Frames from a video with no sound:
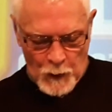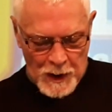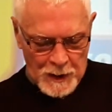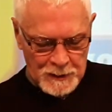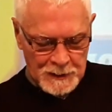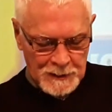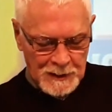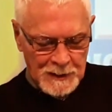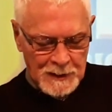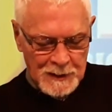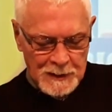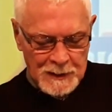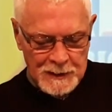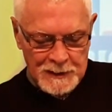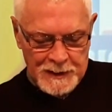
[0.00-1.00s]
well
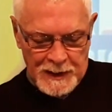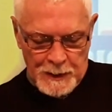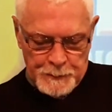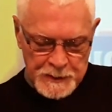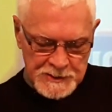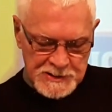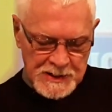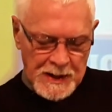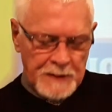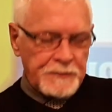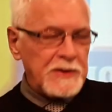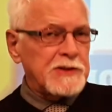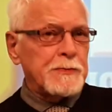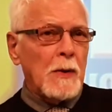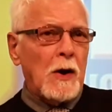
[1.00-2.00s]
and keeping safe.
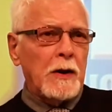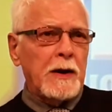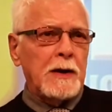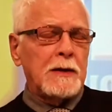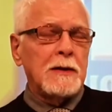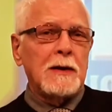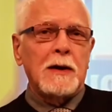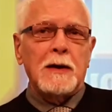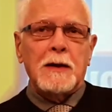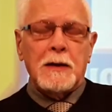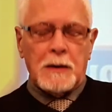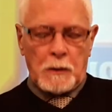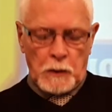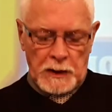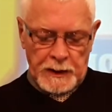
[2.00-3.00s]
This morning,
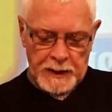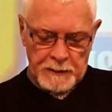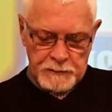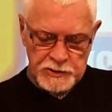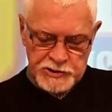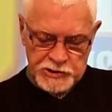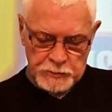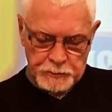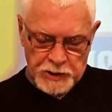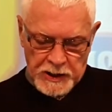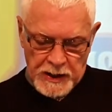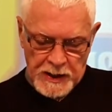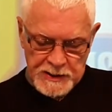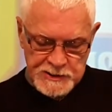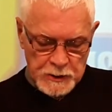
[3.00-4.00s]
I want to give us some
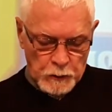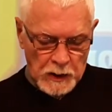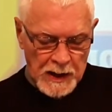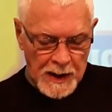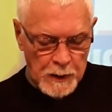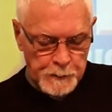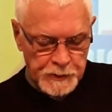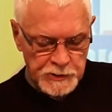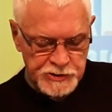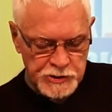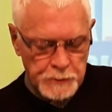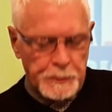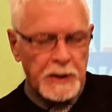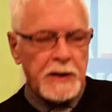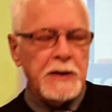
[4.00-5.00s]
keys that will help us
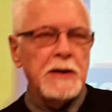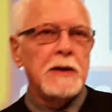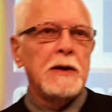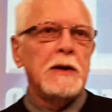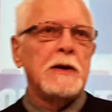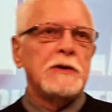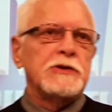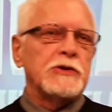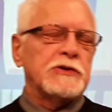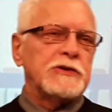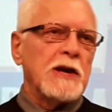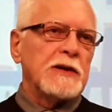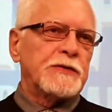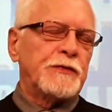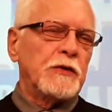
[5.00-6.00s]
to be
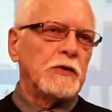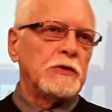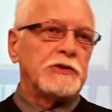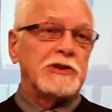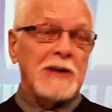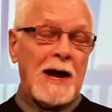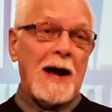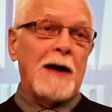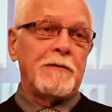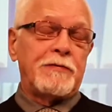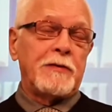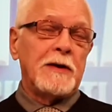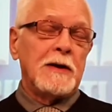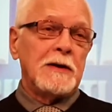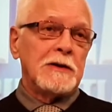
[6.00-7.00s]
successful, to
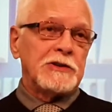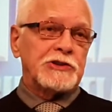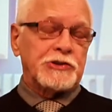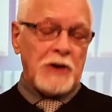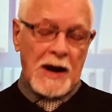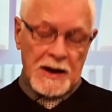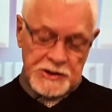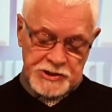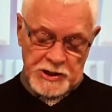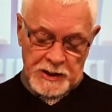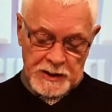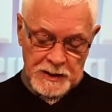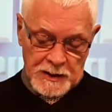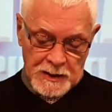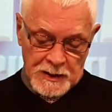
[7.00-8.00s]
have a
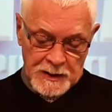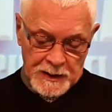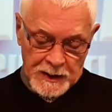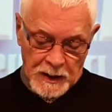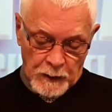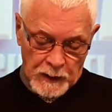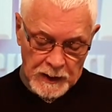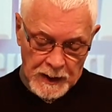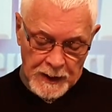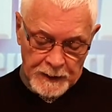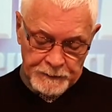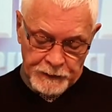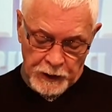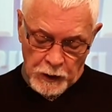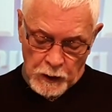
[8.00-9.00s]
strategy in our
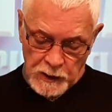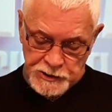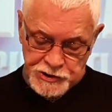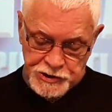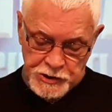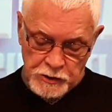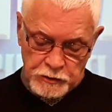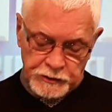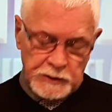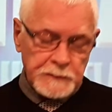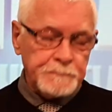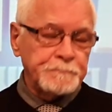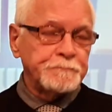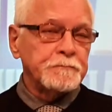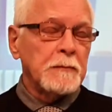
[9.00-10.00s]
life. You know, as
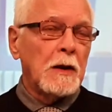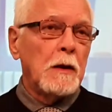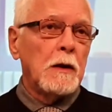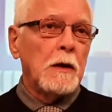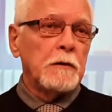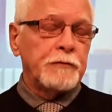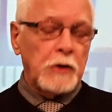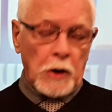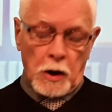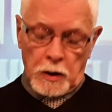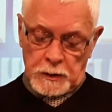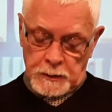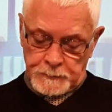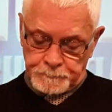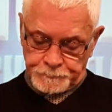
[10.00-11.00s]
children of
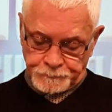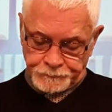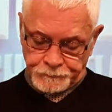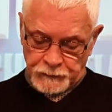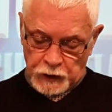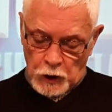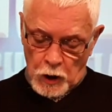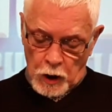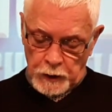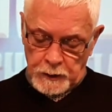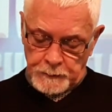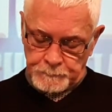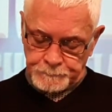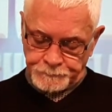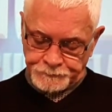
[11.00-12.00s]
God,
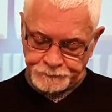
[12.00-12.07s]
God